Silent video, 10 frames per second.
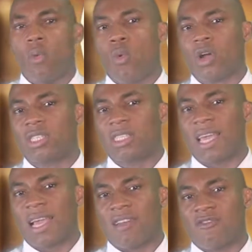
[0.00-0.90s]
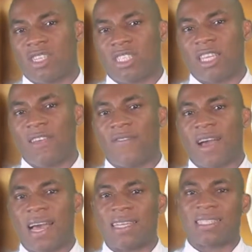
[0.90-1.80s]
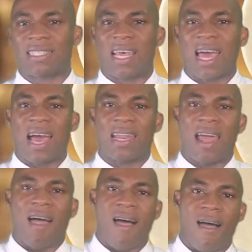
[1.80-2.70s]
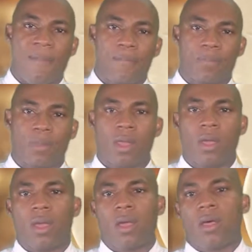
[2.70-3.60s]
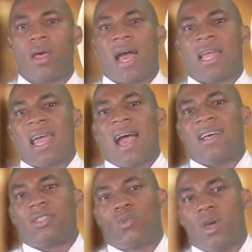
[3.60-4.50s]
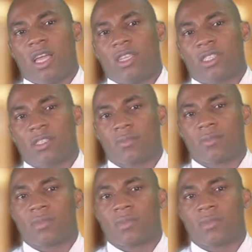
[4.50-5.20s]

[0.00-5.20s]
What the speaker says: what they can receive as an hour's wage.